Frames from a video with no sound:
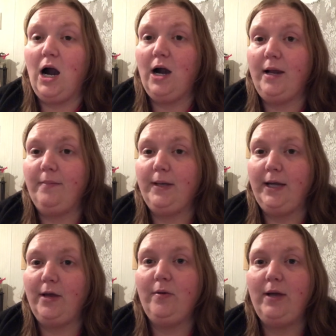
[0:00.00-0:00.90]
Alright, I'm
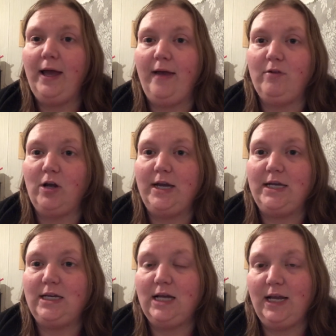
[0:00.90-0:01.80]
gonna go. Have a
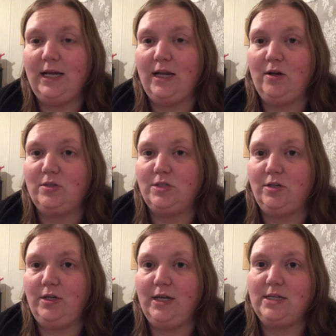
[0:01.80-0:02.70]
great night, and I'll
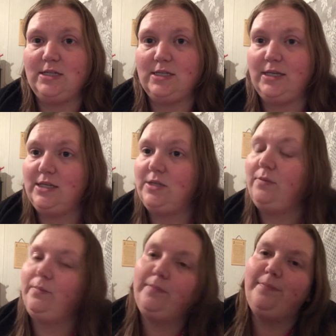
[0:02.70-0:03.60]
talk to you guys again
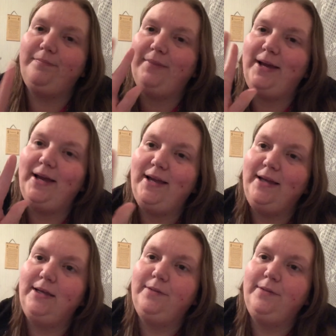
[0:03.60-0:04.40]
soon. Bye.